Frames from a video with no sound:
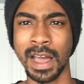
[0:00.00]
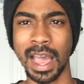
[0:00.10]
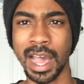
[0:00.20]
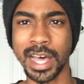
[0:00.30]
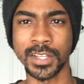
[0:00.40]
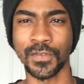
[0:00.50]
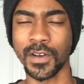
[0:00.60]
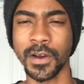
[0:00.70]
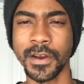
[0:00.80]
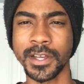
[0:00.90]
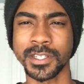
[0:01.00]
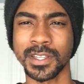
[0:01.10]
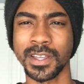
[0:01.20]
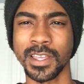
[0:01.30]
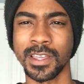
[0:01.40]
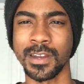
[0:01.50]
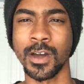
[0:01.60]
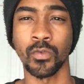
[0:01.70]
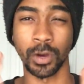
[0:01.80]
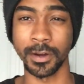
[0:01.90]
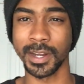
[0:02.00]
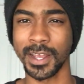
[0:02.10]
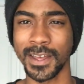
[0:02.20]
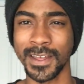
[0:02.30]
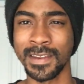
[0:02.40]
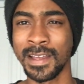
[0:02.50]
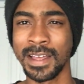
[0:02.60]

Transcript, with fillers: As far as like, you know, Rodan,